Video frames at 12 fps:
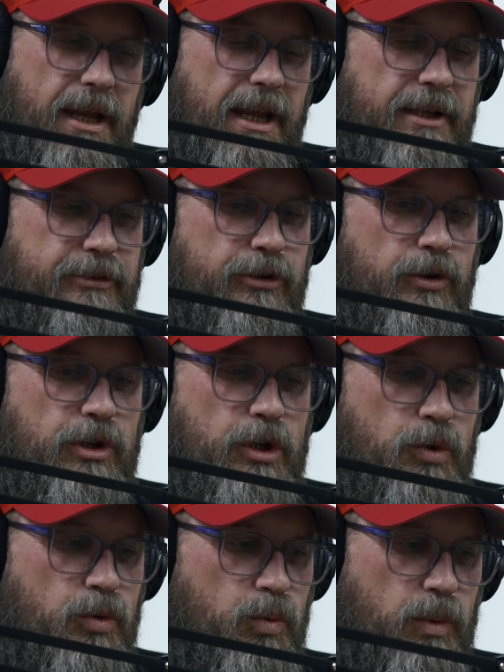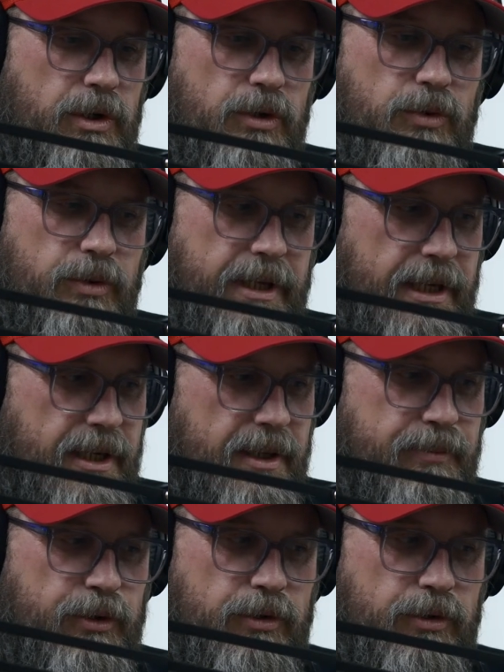and so you will get up.